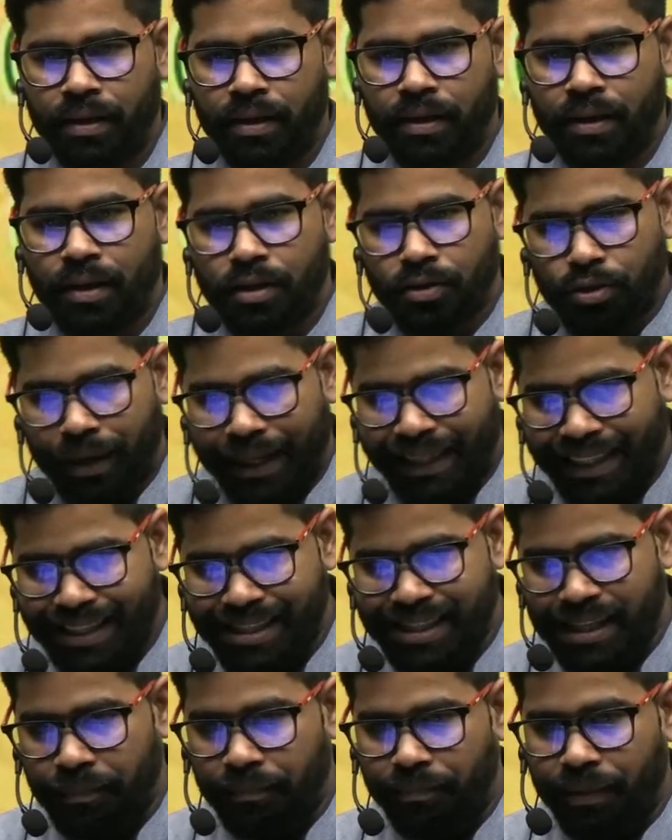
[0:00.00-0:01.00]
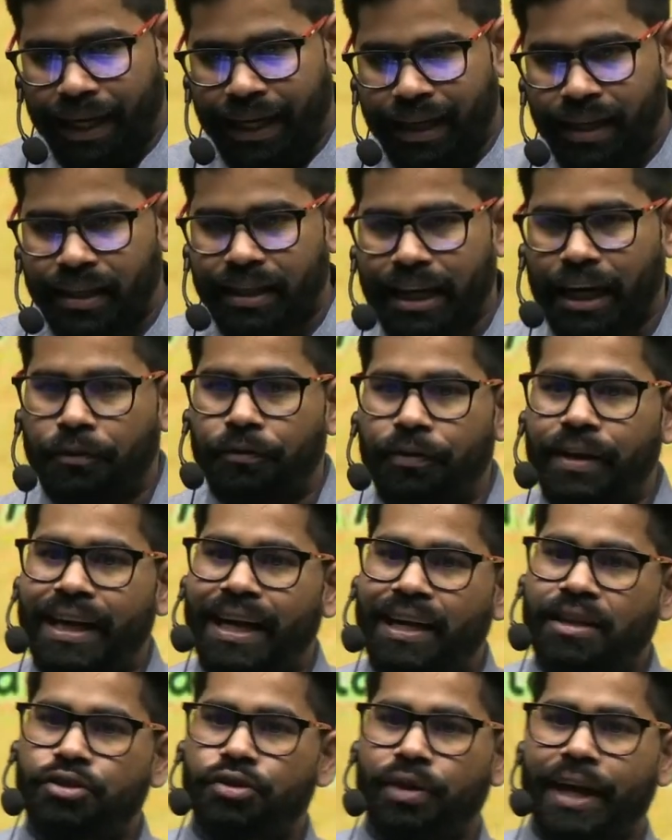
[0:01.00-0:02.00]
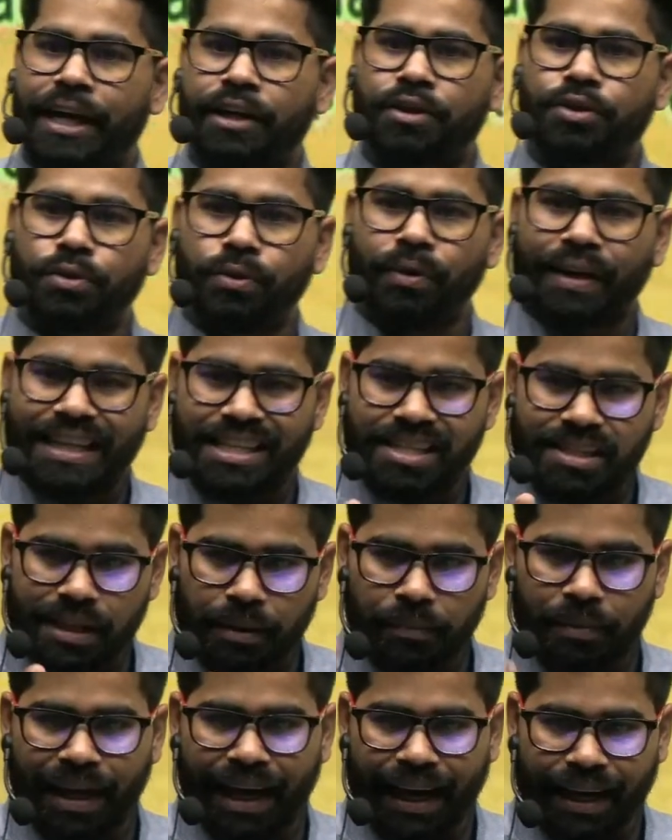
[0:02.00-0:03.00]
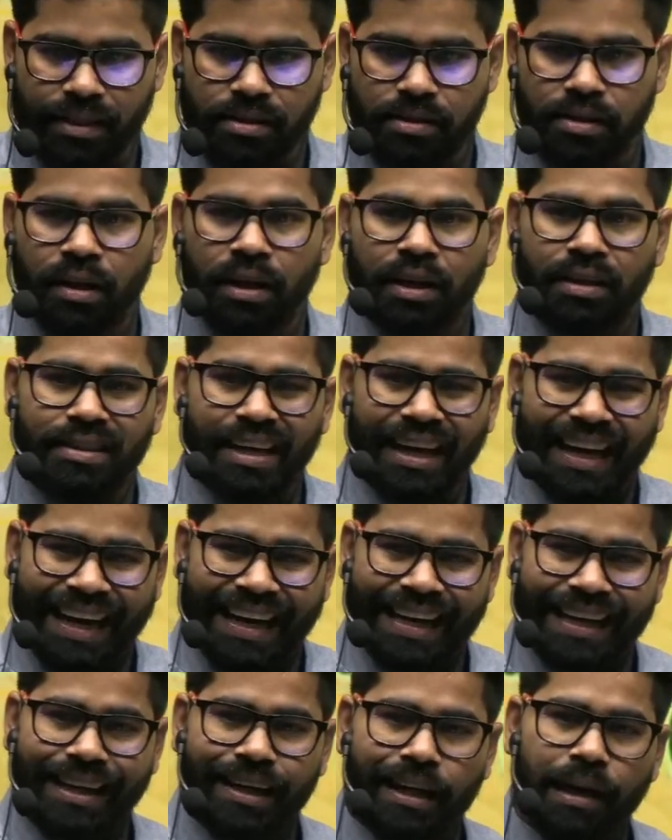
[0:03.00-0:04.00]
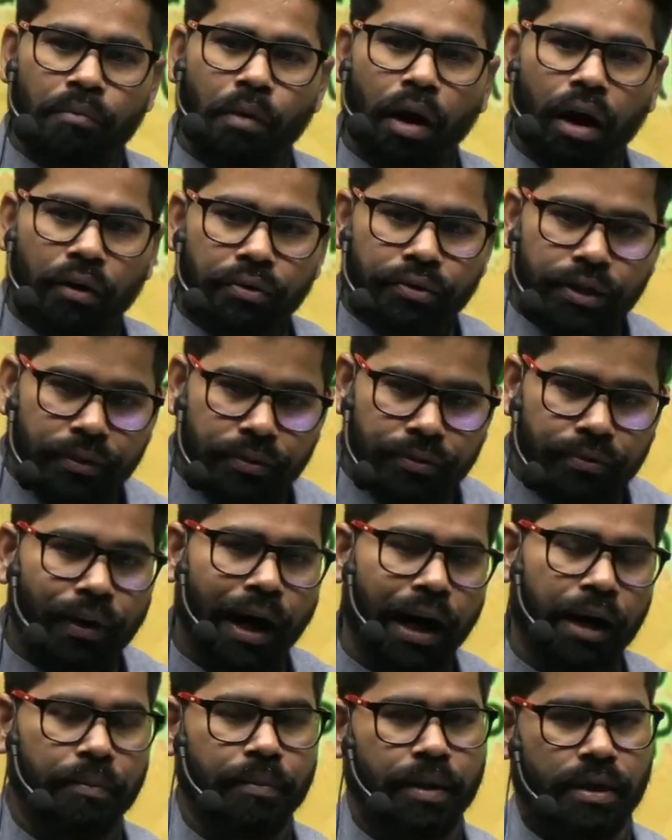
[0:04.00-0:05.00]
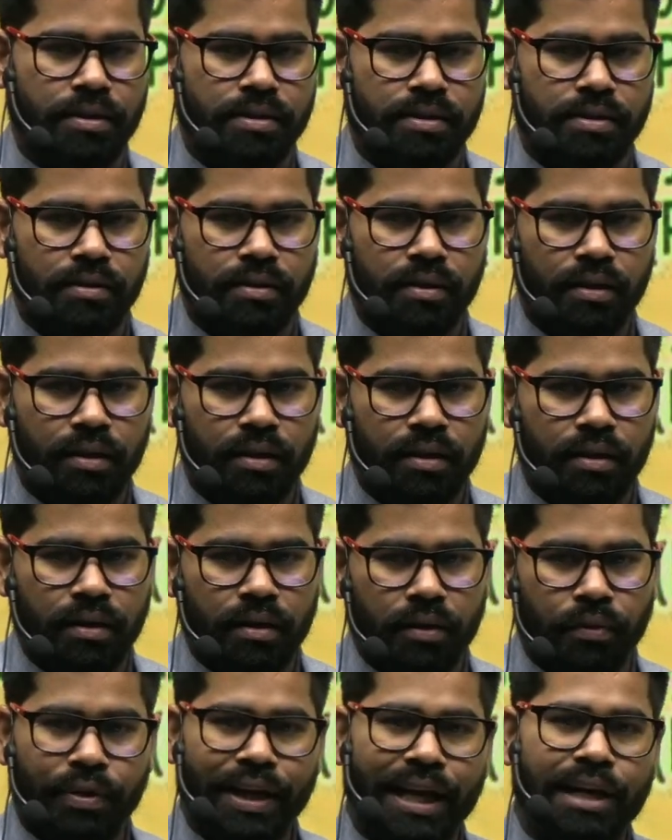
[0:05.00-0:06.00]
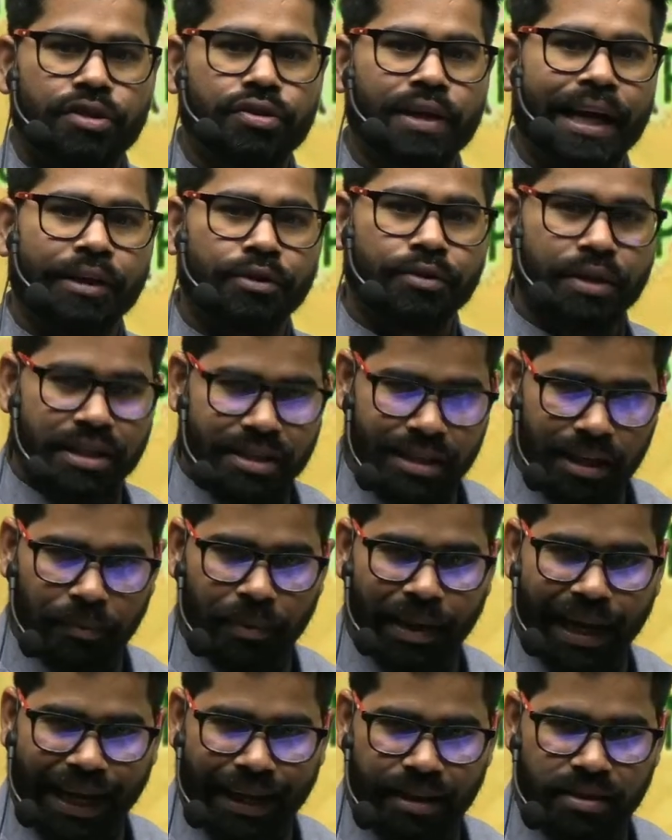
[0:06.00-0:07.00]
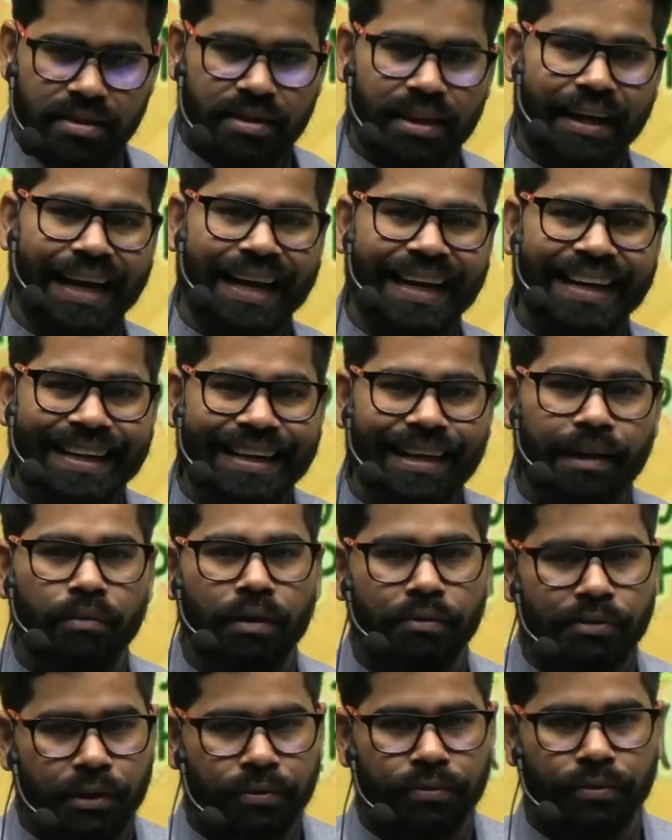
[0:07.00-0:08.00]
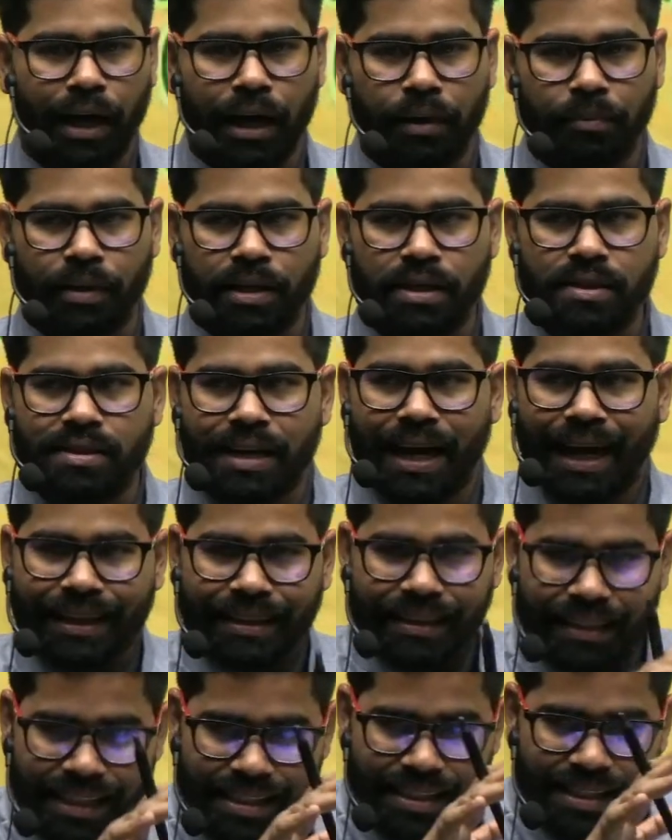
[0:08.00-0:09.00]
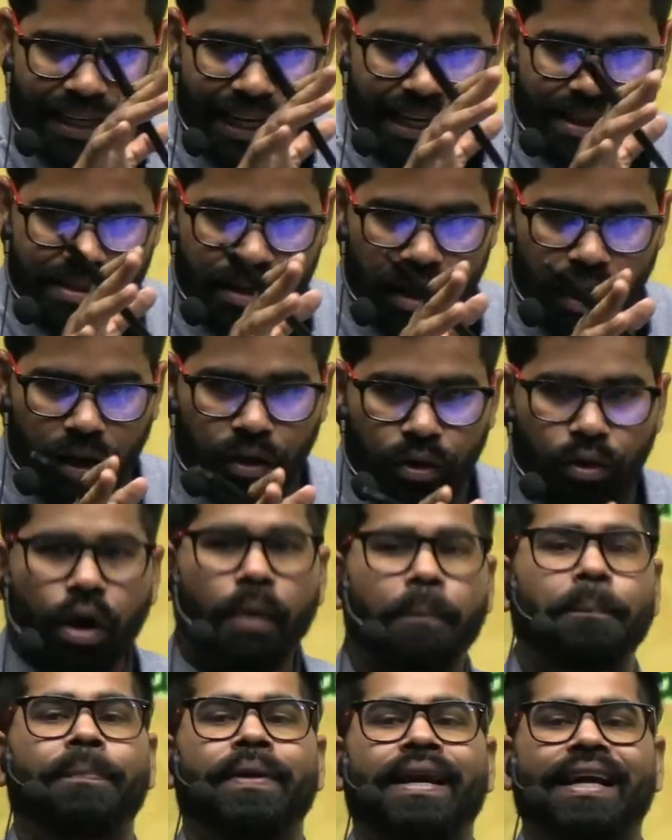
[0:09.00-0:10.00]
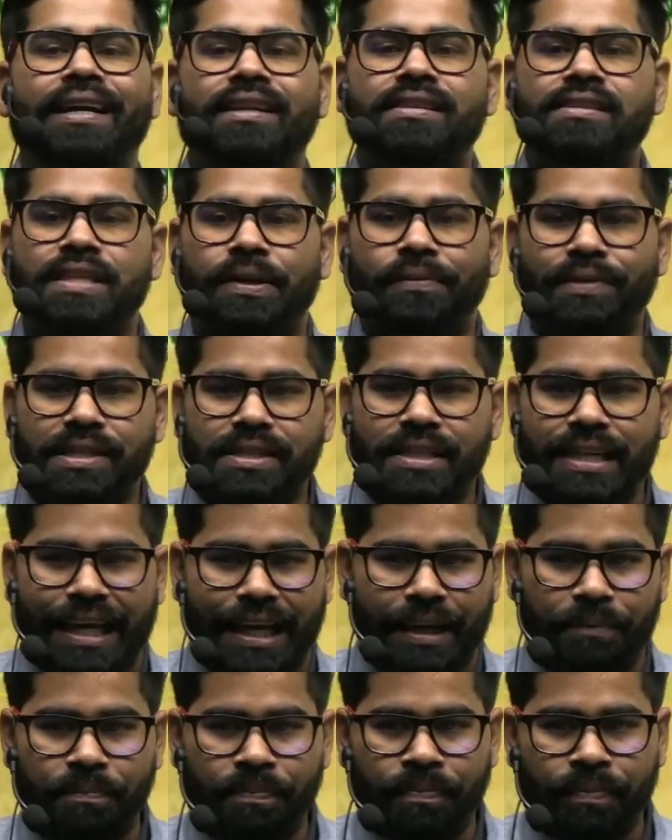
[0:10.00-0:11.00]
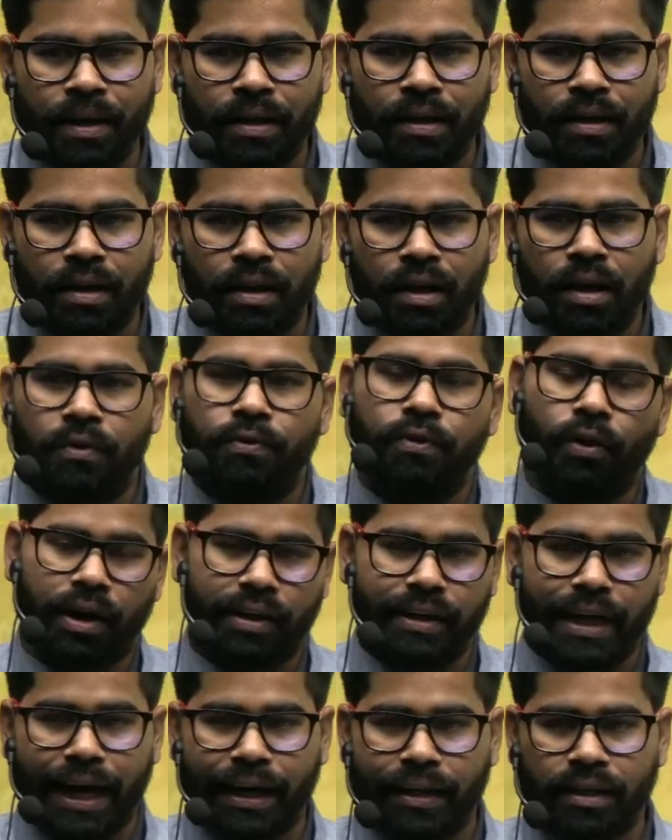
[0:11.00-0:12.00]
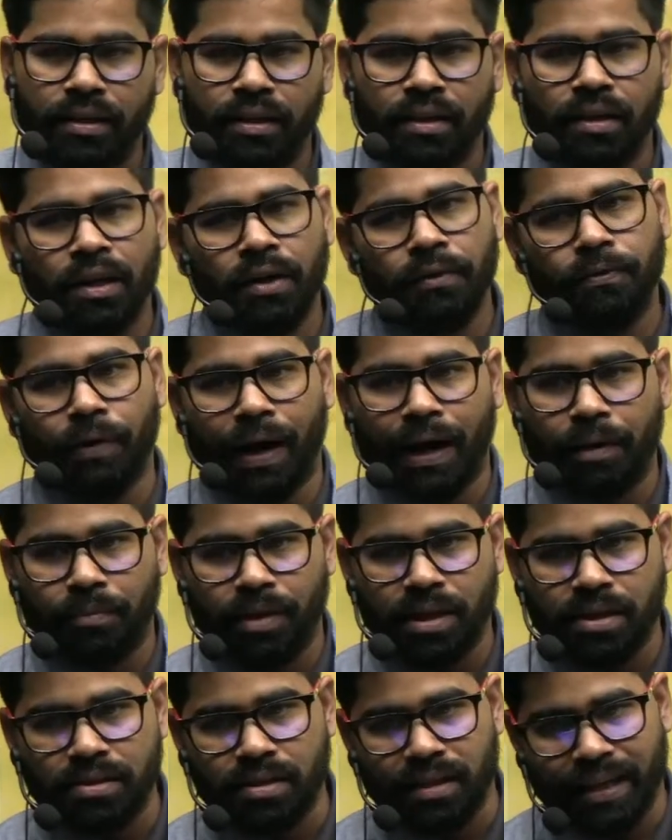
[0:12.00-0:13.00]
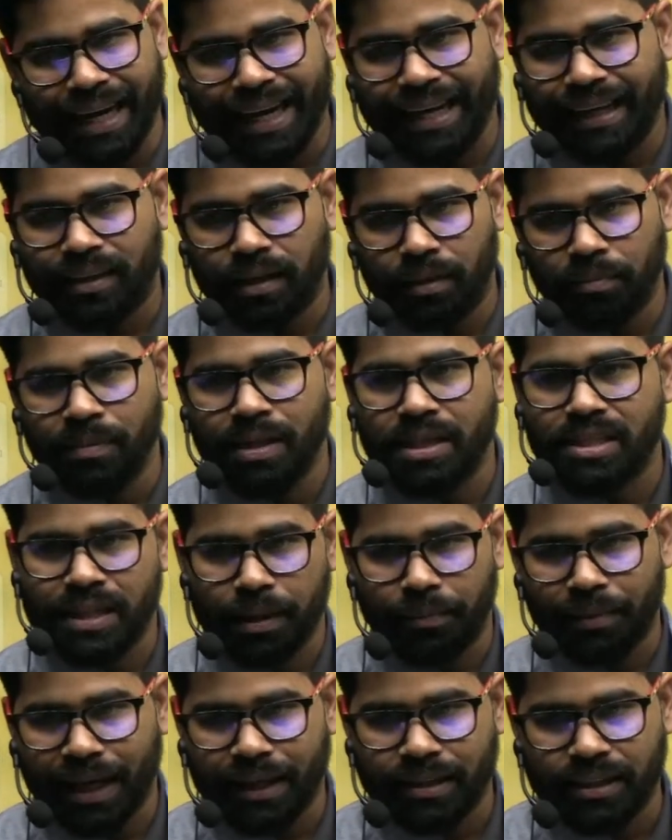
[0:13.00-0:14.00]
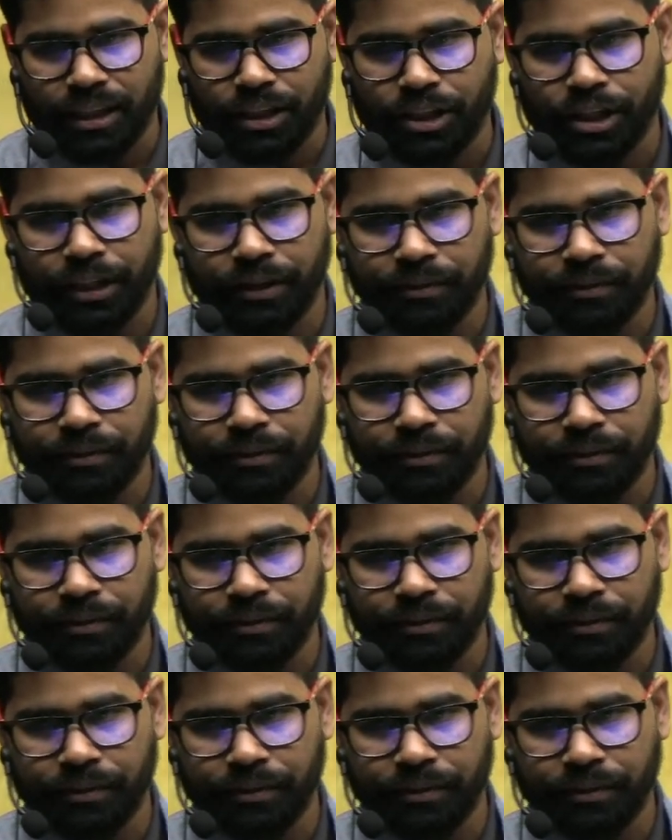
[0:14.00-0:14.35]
So it is simply that we are trying to stabilize the income of the farmers. We are trying to stabilize the income of the farmers, and this is a comprehensive scheme for that farmers' income stabilization.